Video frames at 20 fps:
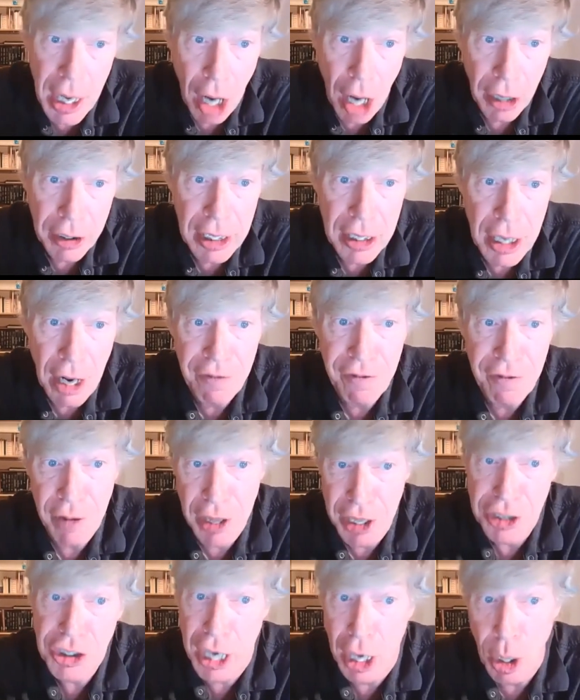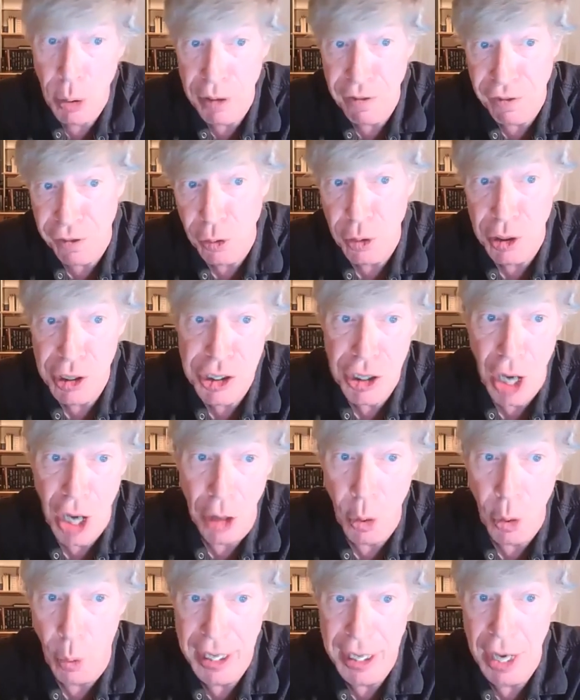oddly enough, it was Carrie Furs,
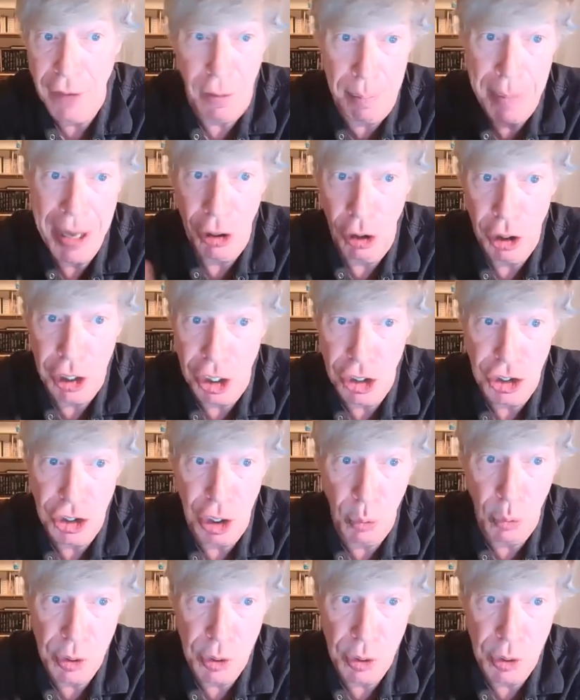although I never met her because she